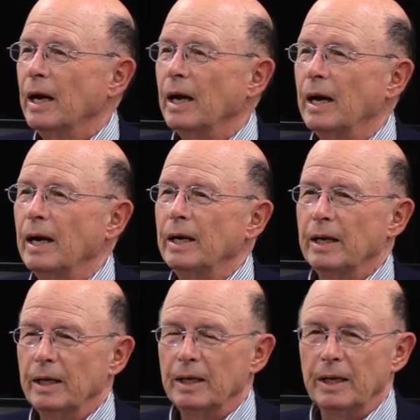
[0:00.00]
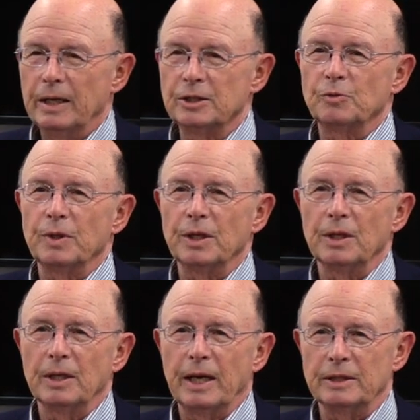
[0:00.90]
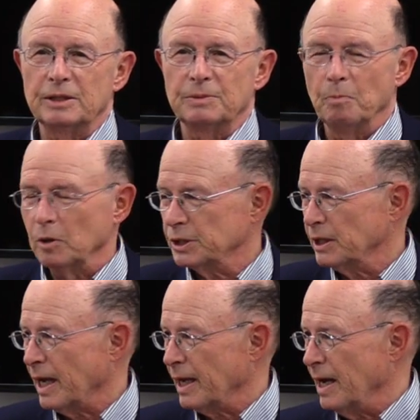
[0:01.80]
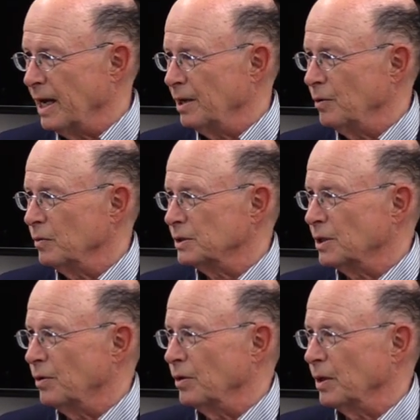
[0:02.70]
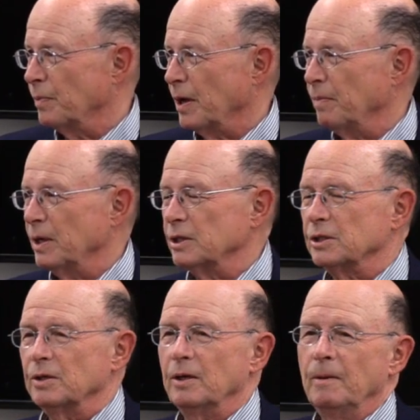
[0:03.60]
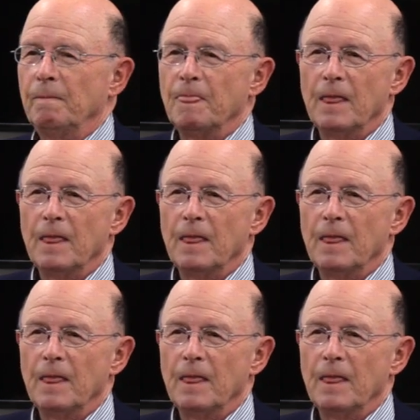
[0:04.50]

uh, Israel, as Moshe Dayan, who was an early prime minister,